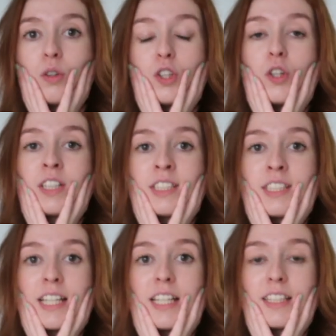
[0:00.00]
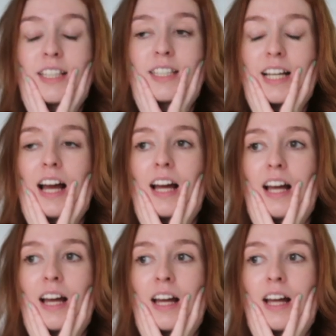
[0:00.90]
you can see that there's
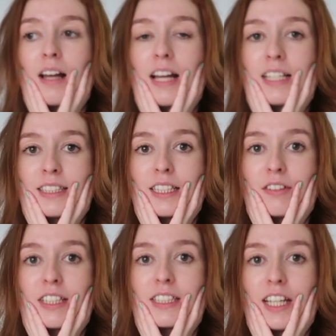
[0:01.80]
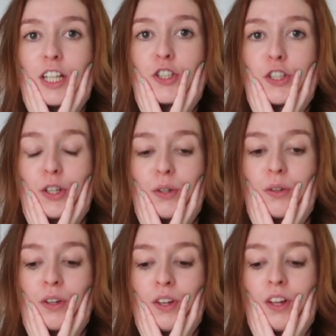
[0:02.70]
a serious
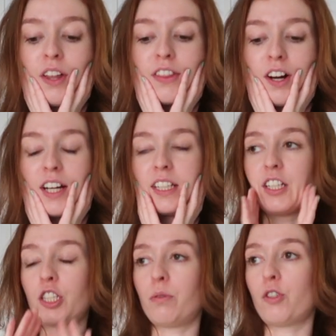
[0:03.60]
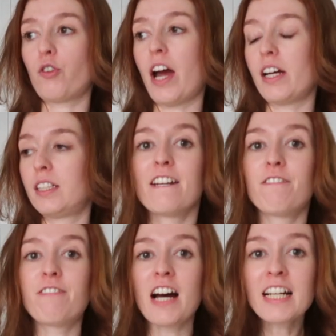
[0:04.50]
issue that I need to address. The
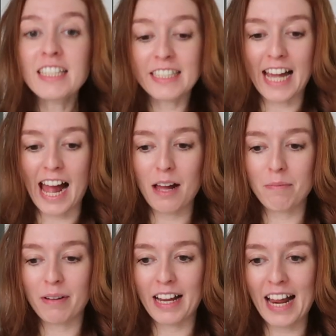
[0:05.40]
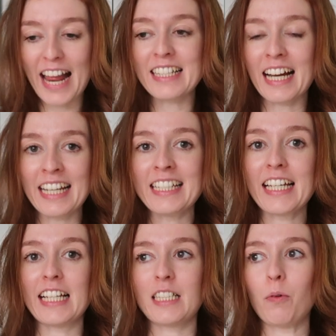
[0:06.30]
first step is I need to
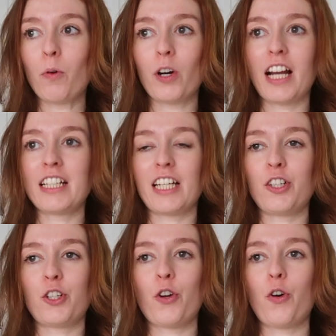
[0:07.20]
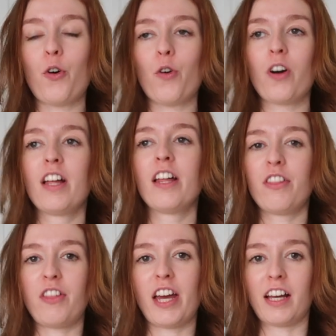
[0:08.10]
get some organizational
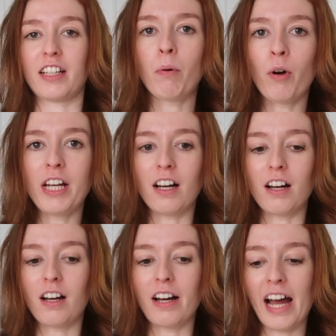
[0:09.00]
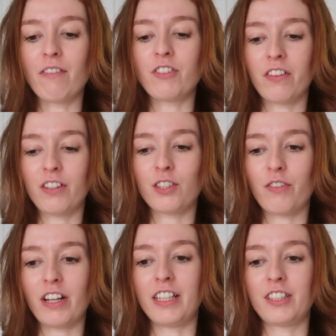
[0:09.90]
things. Spoiler, I have done this
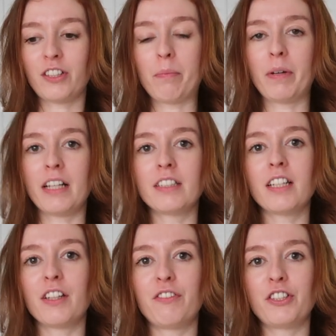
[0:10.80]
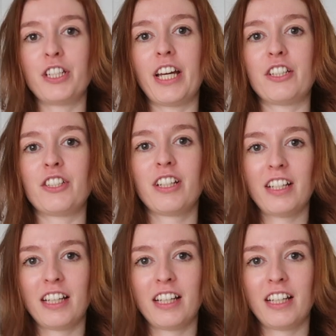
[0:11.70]
already, so I'm gonna insert the footage